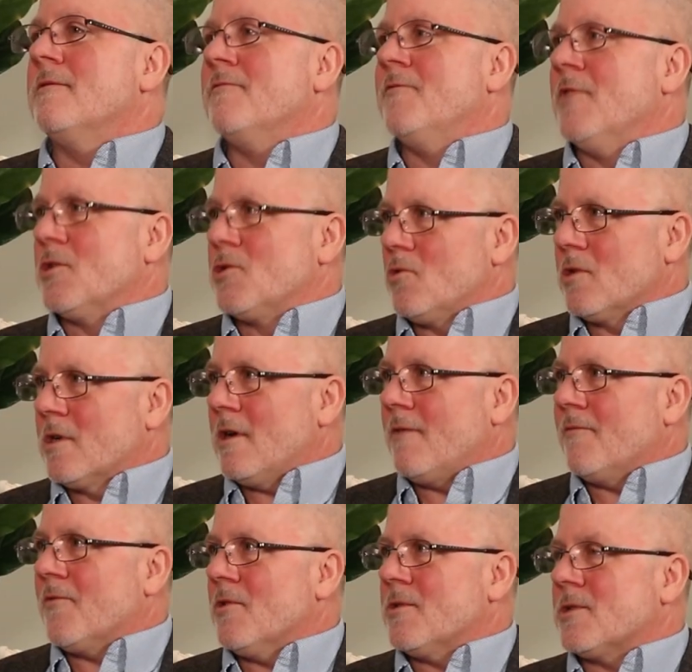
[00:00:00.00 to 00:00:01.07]
visual
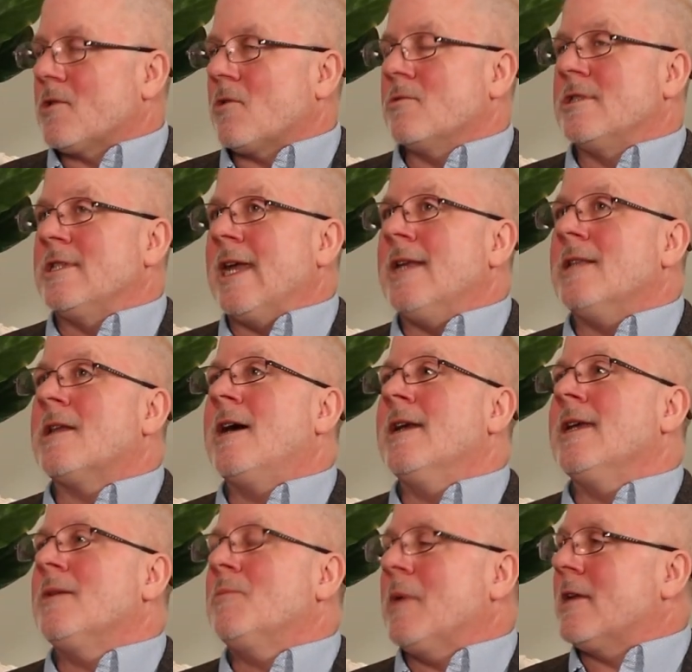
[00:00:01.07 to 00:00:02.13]
comfort, so
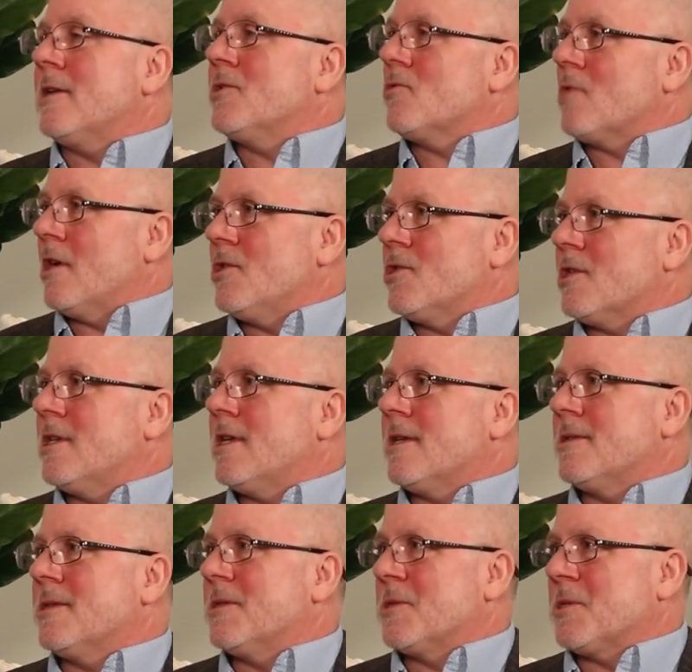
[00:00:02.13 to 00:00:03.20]
daylighting penetration
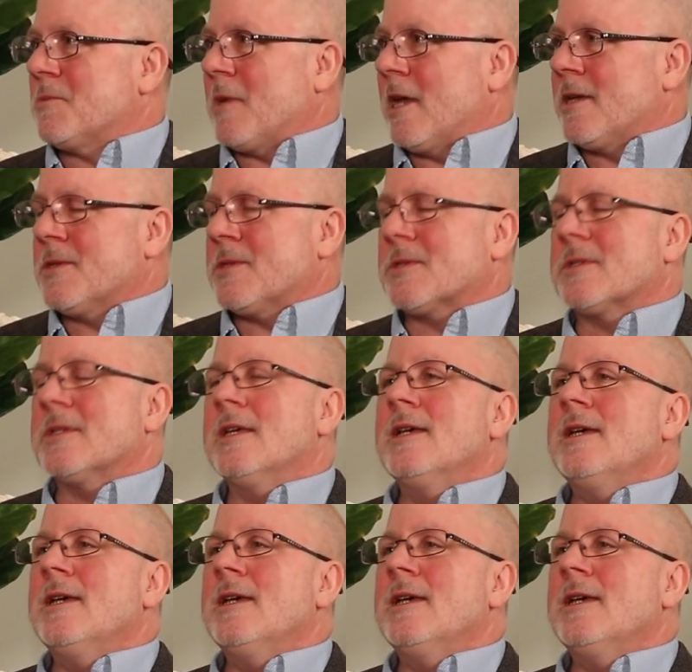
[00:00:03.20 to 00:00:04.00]
into the space,